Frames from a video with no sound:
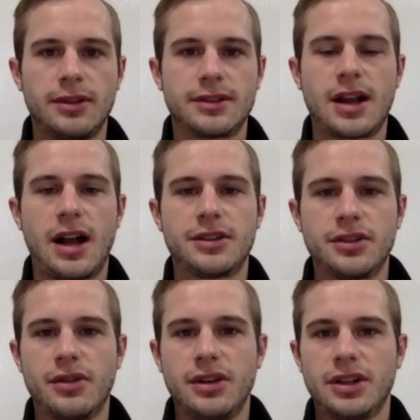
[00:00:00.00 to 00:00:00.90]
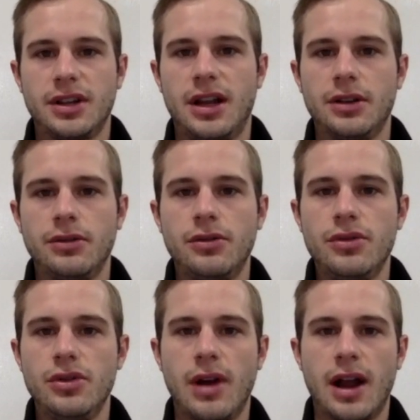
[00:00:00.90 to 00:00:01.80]
but it's concentration on
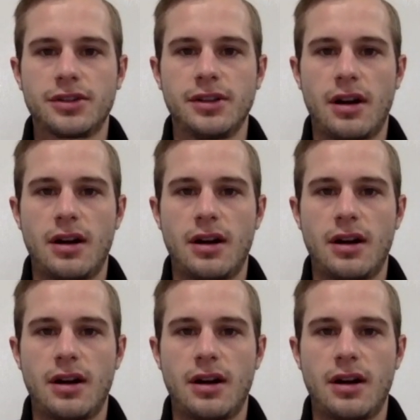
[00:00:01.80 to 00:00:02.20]
who you actually